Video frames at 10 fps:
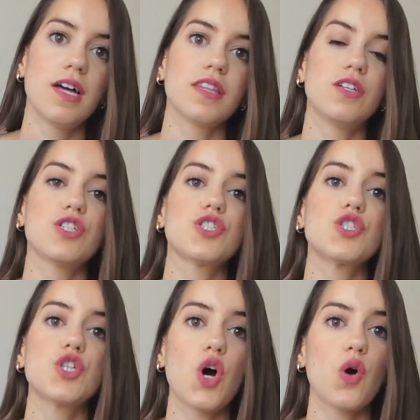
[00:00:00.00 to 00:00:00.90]
There's
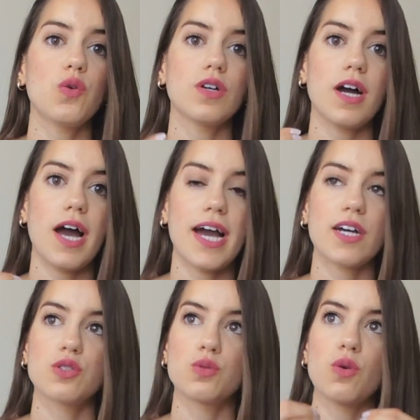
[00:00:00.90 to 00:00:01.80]
no
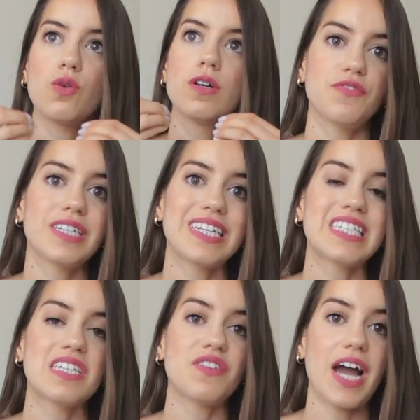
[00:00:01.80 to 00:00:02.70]
actual
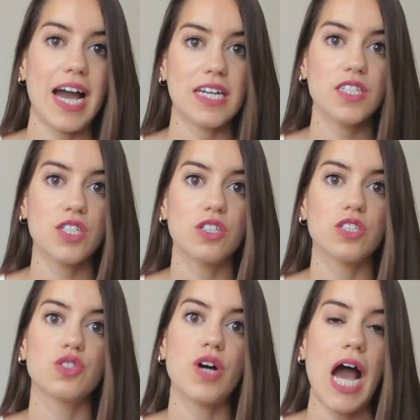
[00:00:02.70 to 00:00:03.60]
definitive
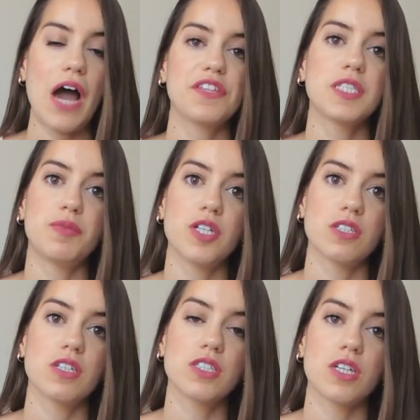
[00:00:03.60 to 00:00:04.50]
answer to how this
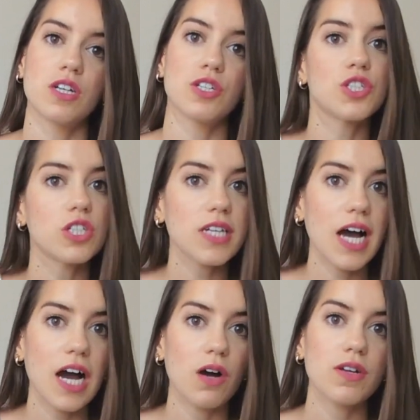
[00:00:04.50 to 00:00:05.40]
person is gonna turn
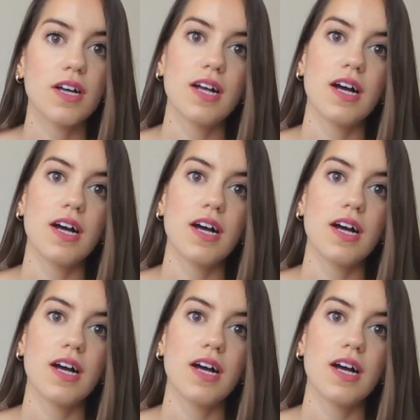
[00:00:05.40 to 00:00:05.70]
out